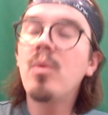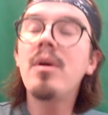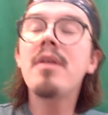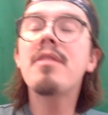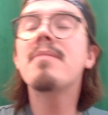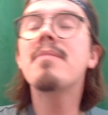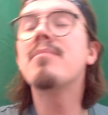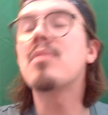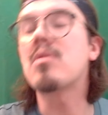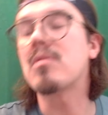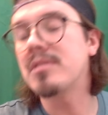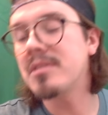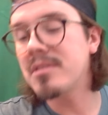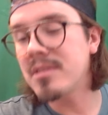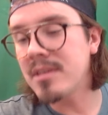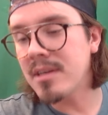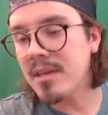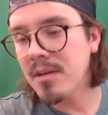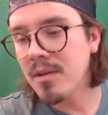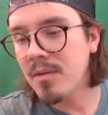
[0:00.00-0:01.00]
with
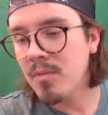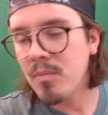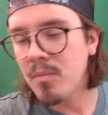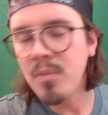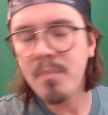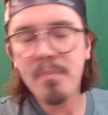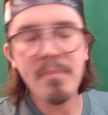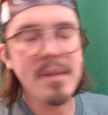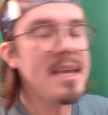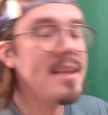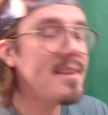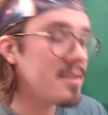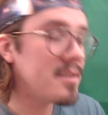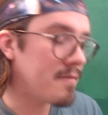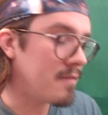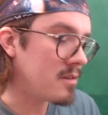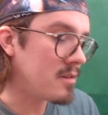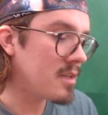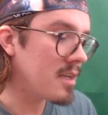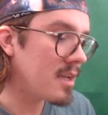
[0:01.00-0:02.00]
mercy,
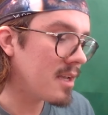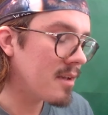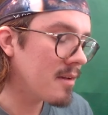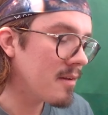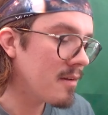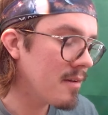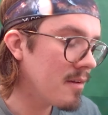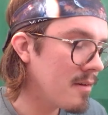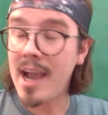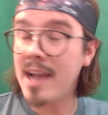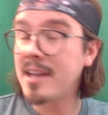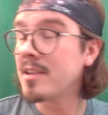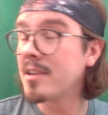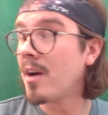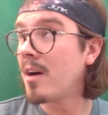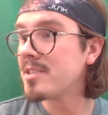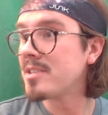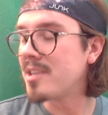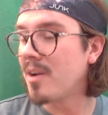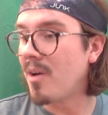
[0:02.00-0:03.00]
peacefully. Adding
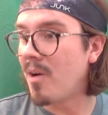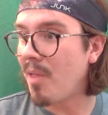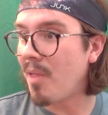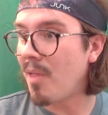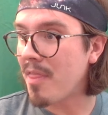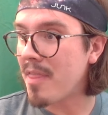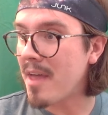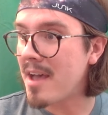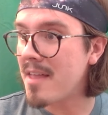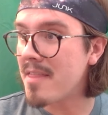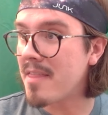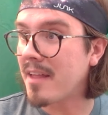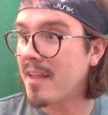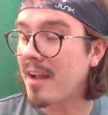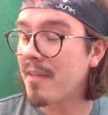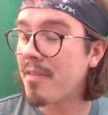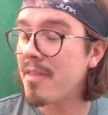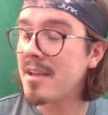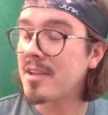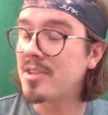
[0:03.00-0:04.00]
on to all of that,
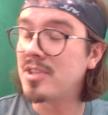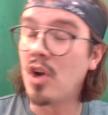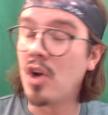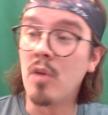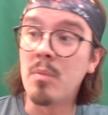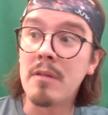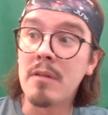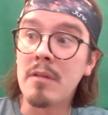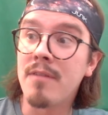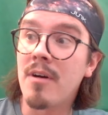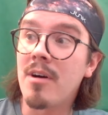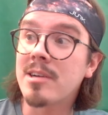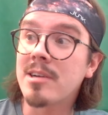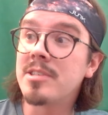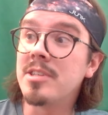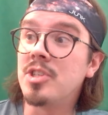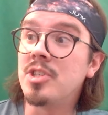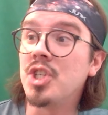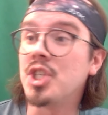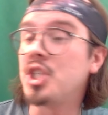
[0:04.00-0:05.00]
I think Toby
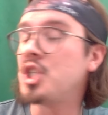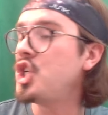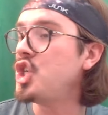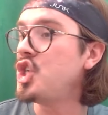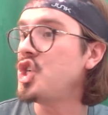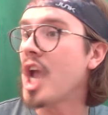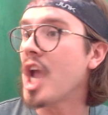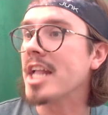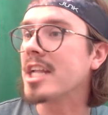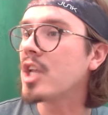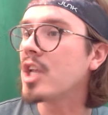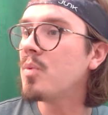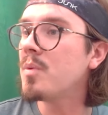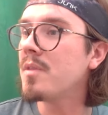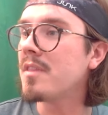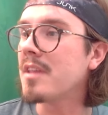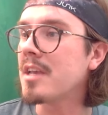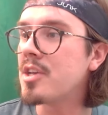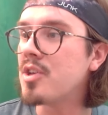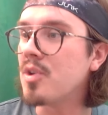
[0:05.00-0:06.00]
Fox is just
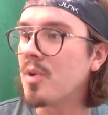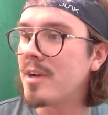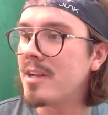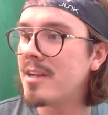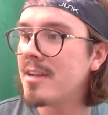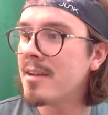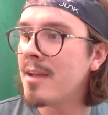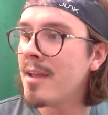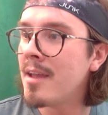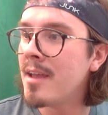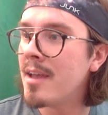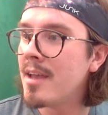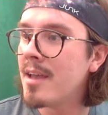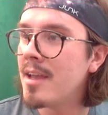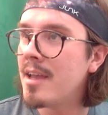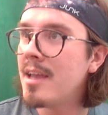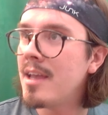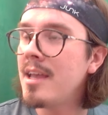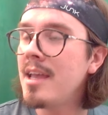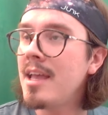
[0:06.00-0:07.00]
genuinely good
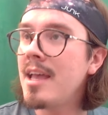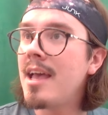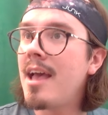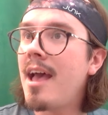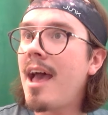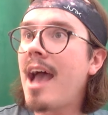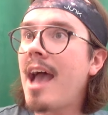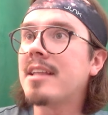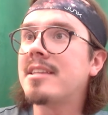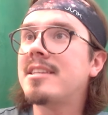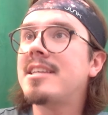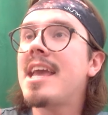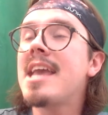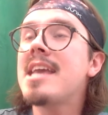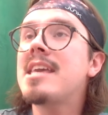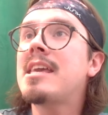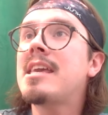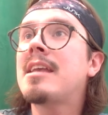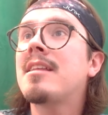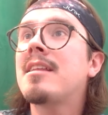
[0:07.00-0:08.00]
at
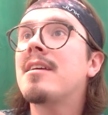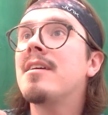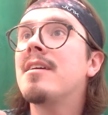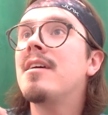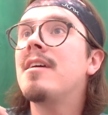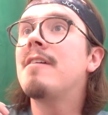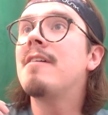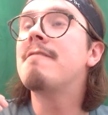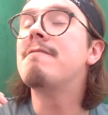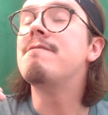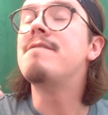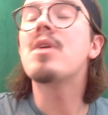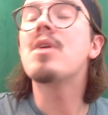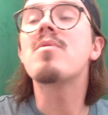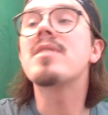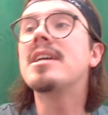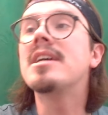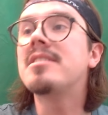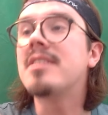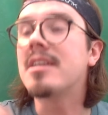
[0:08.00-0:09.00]
taking
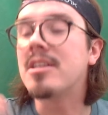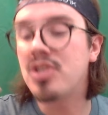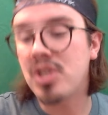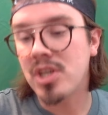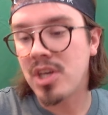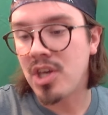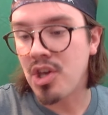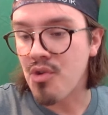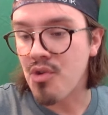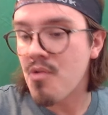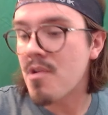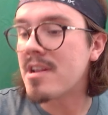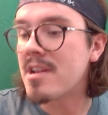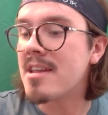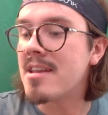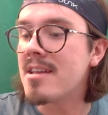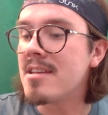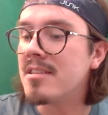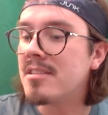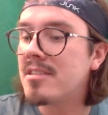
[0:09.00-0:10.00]
various
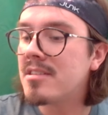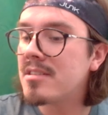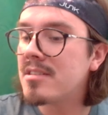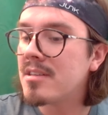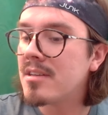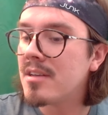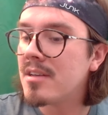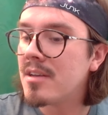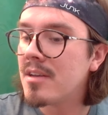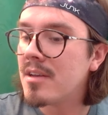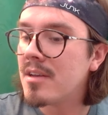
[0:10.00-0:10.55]
insecurities,